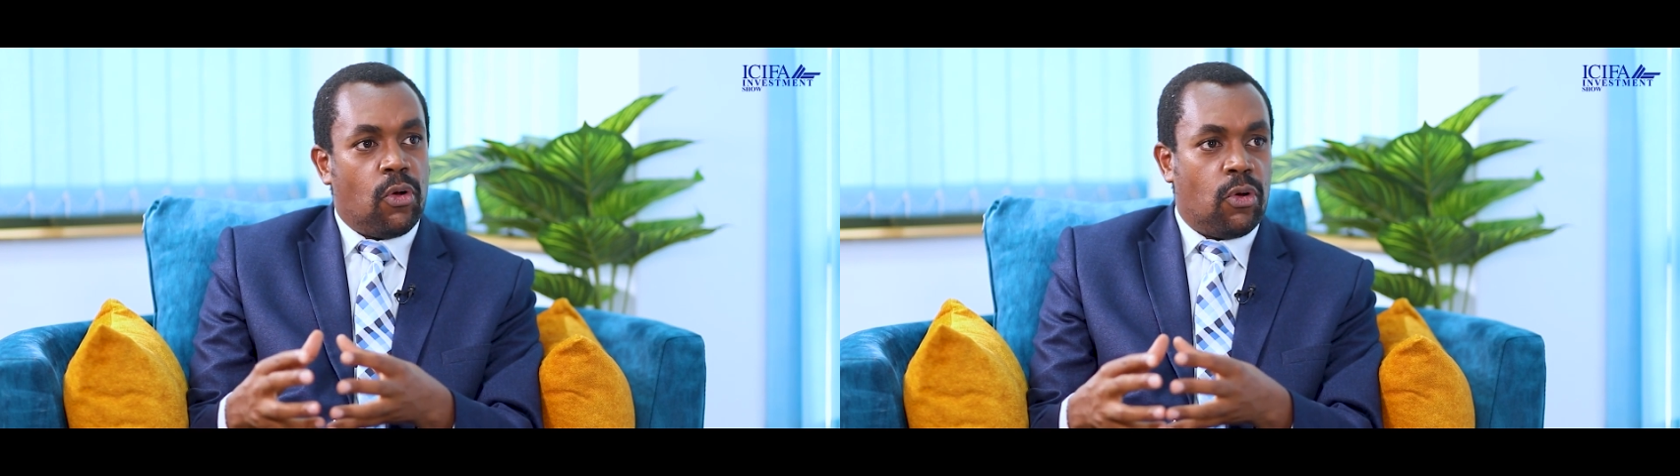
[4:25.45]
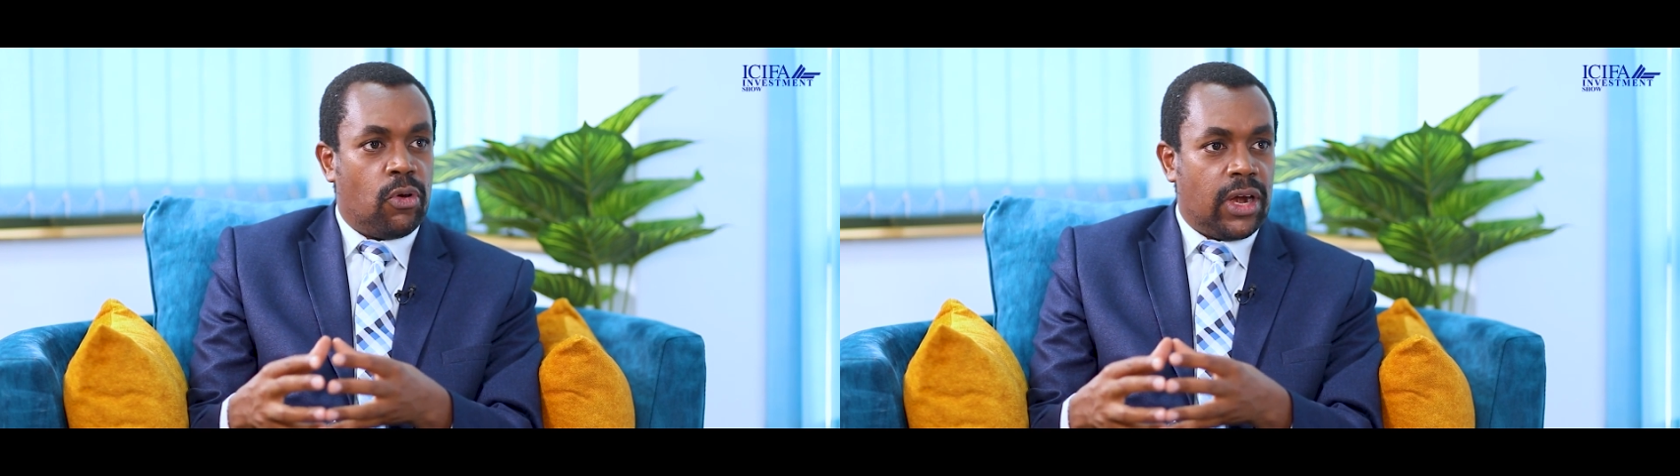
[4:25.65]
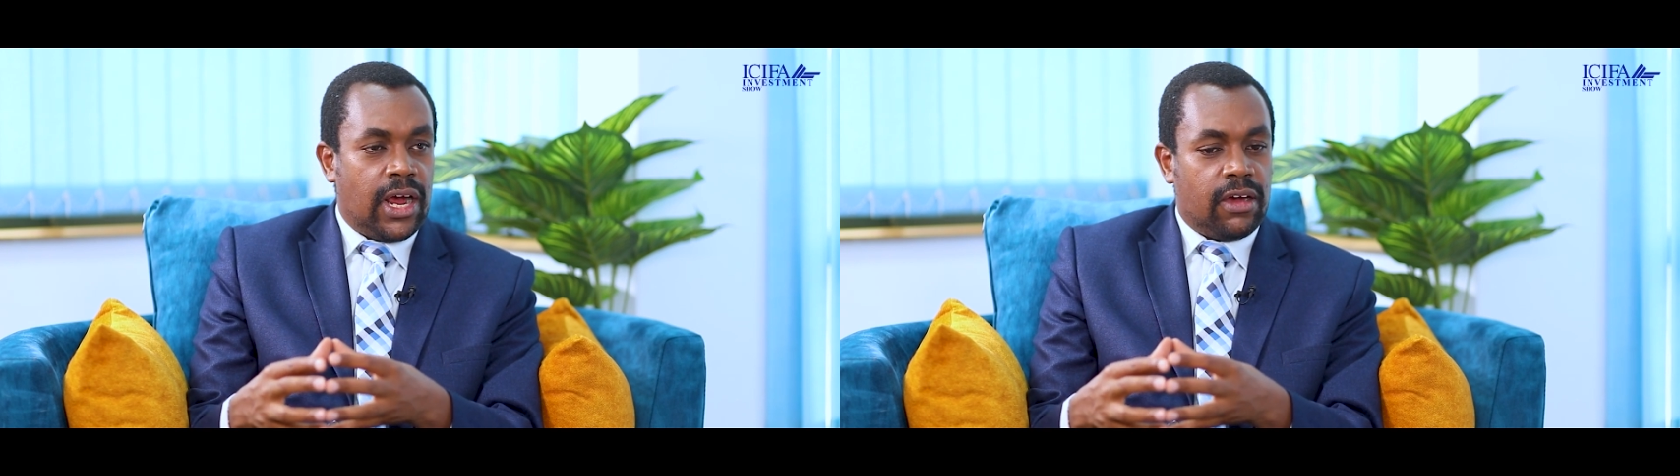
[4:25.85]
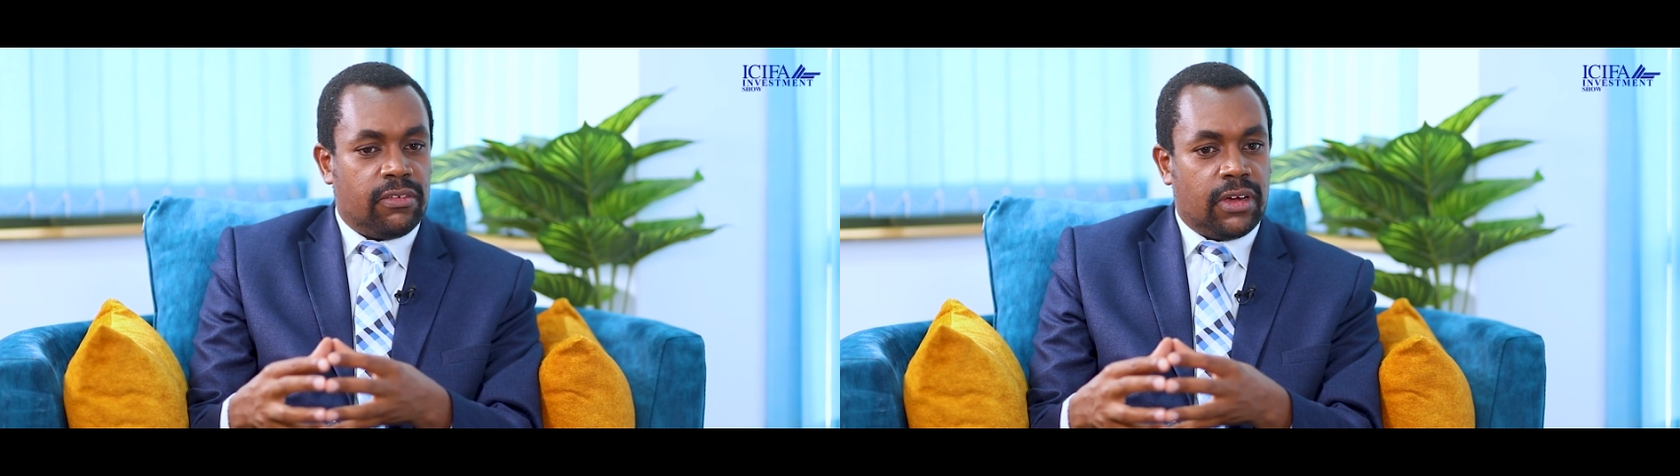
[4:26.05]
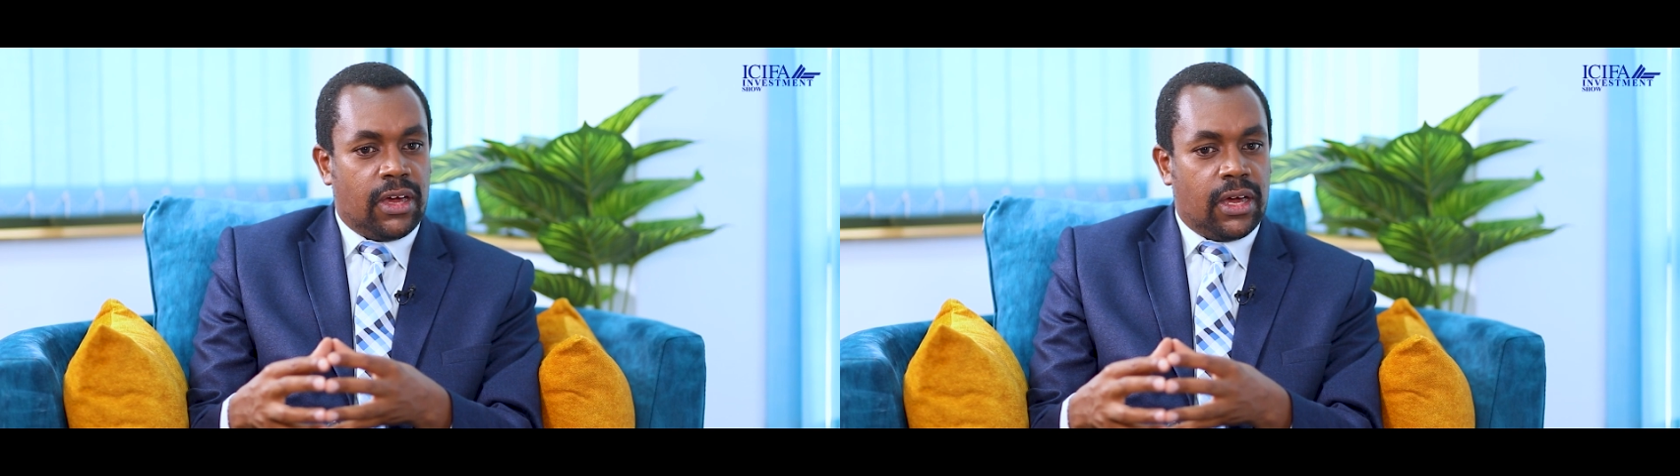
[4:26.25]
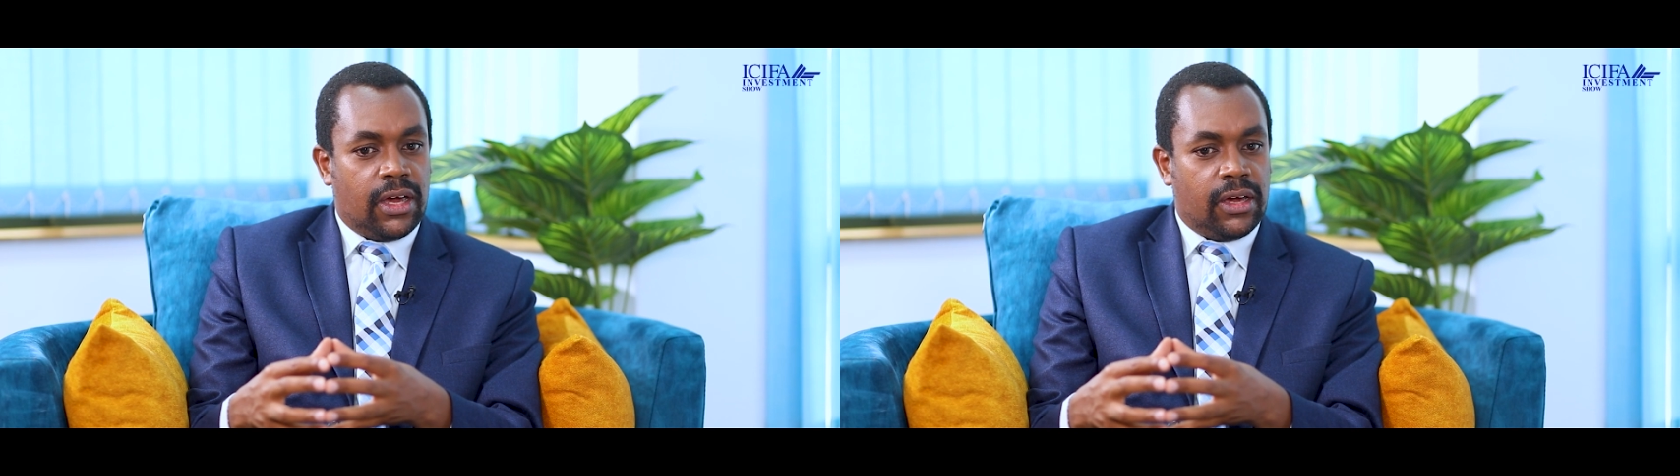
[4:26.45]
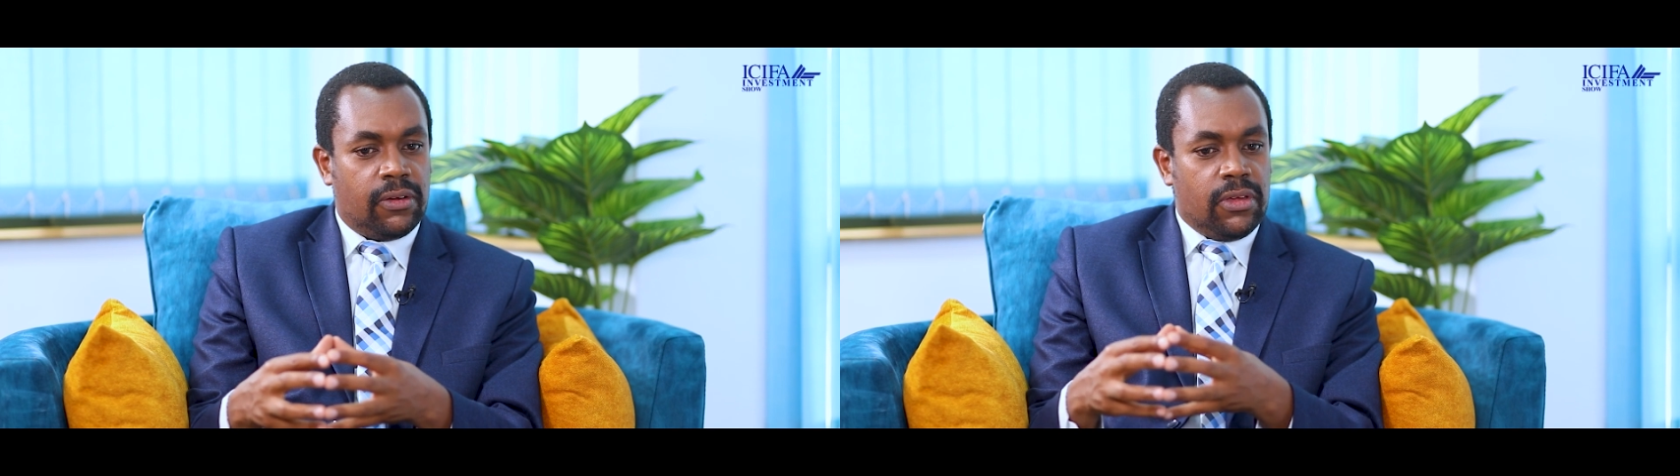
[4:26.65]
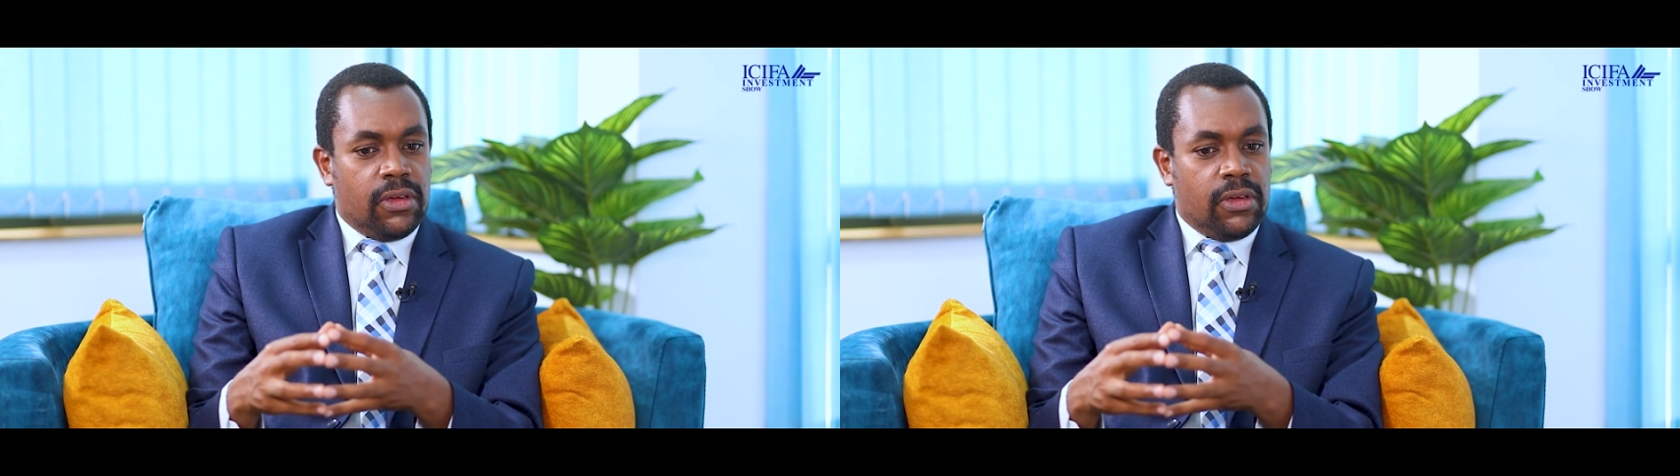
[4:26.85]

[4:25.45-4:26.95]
or have a